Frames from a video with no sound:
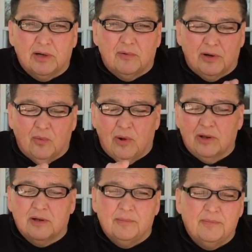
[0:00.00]
I want to
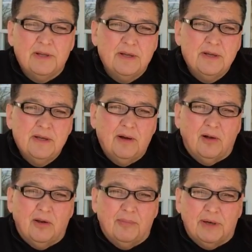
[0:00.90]
welcome
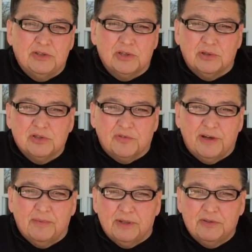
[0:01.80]
all of my church
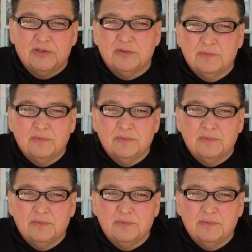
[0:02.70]
families